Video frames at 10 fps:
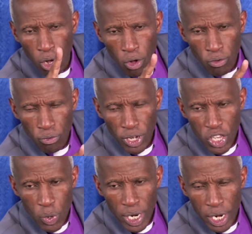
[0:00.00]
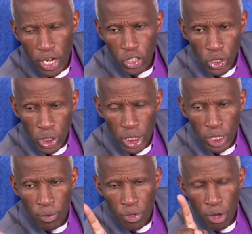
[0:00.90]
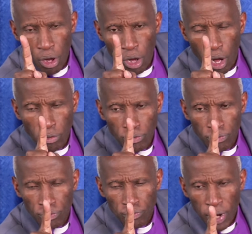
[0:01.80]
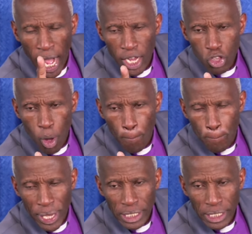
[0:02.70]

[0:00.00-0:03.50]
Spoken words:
over your nation, over your